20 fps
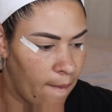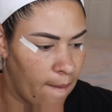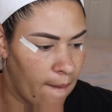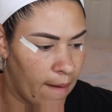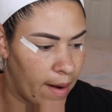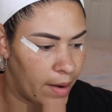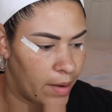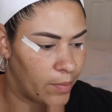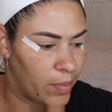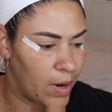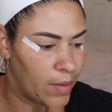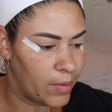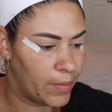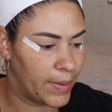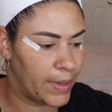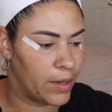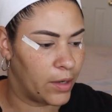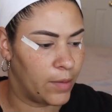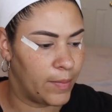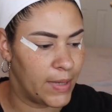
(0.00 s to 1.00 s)
And I'm probably
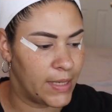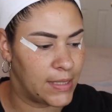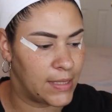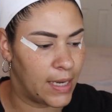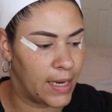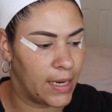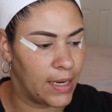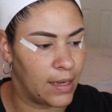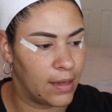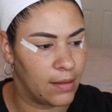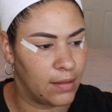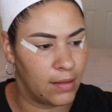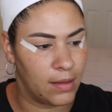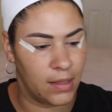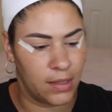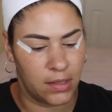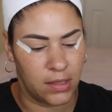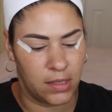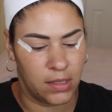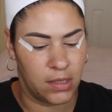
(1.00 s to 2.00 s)
going to be taking
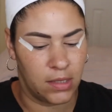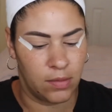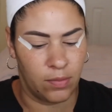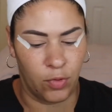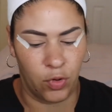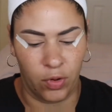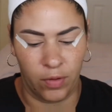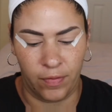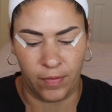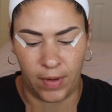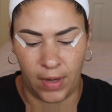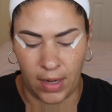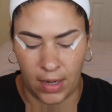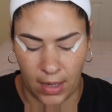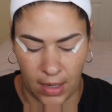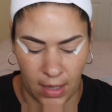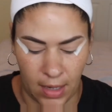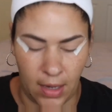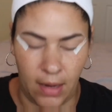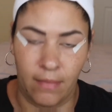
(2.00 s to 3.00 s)
this
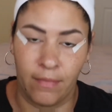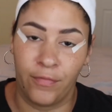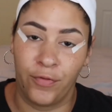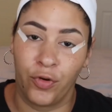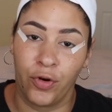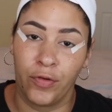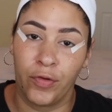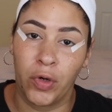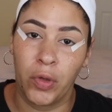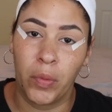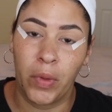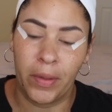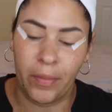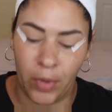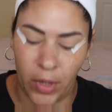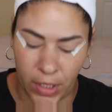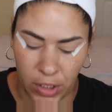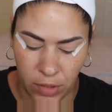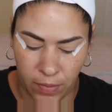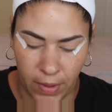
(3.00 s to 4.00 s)
Morphe M441
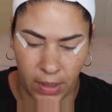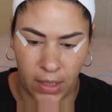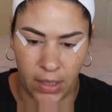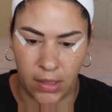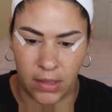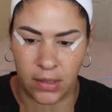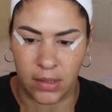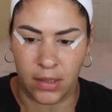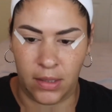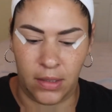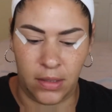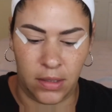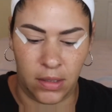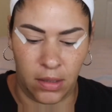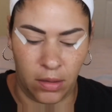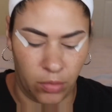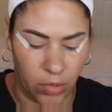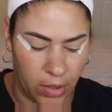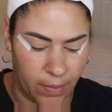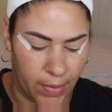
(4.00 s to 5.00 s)
brush because it is an
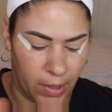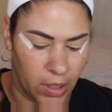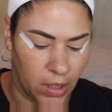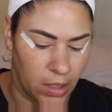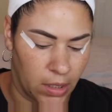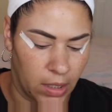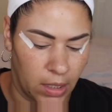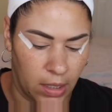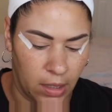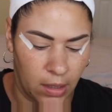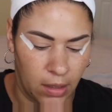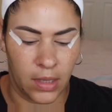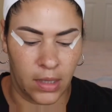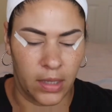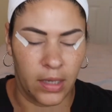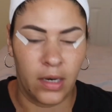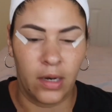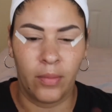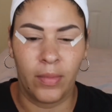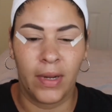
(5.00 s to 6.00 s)
oldie but goodie. A
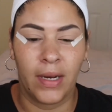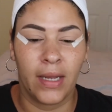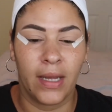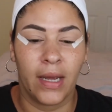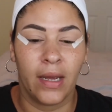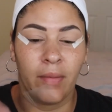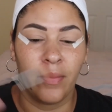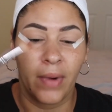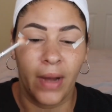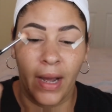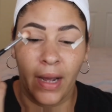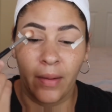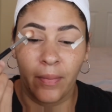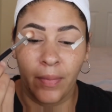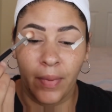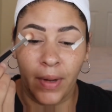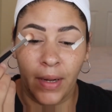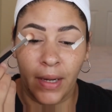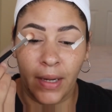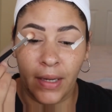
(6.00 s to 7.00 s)
little bit of kickback,
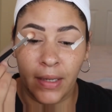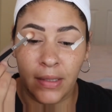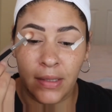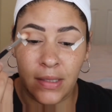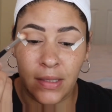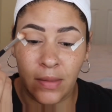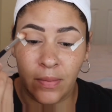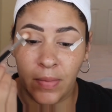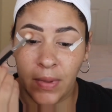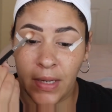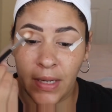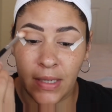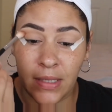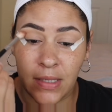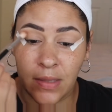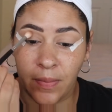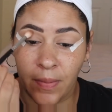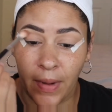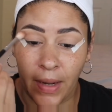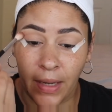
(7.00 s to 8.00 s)
but it's to be
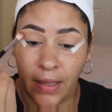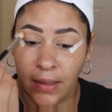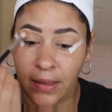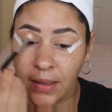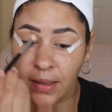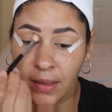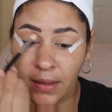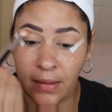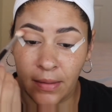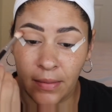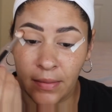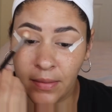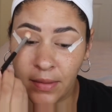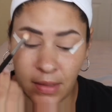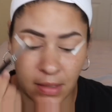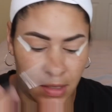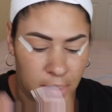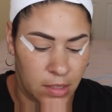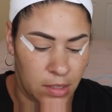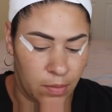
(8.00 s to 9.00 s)
expected.
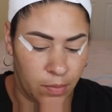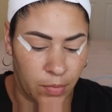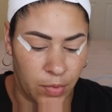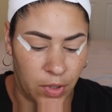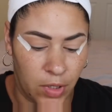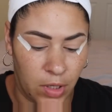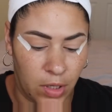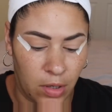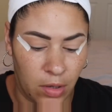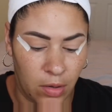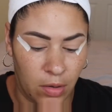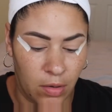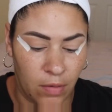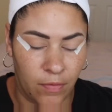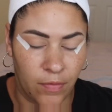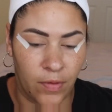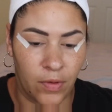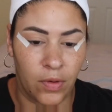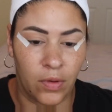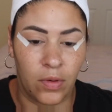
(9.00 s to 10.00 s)
This is a
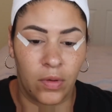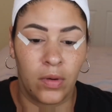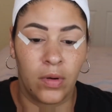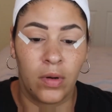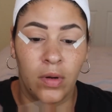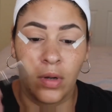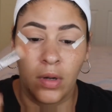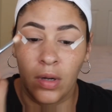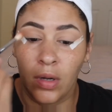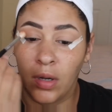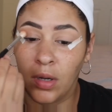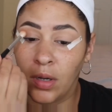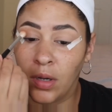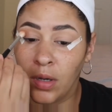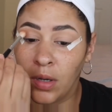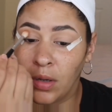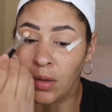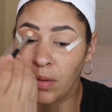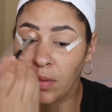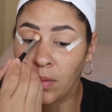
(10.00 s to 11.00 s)
beautiful,
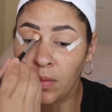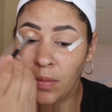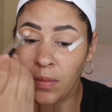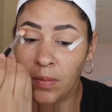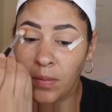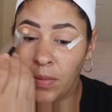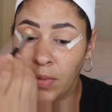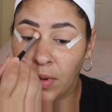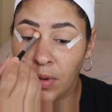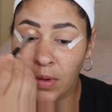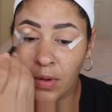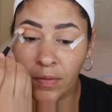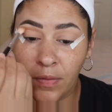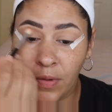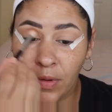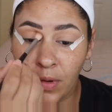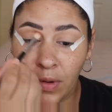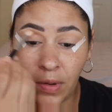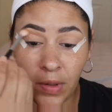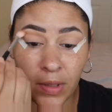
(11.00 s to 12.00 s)
beautiful
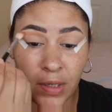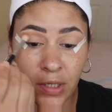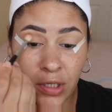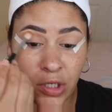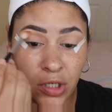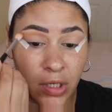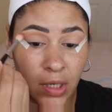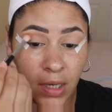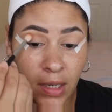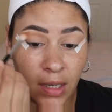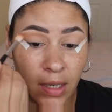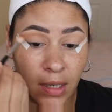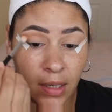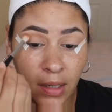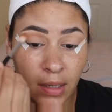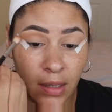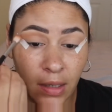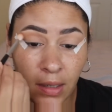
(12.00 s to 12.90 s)
crease shade.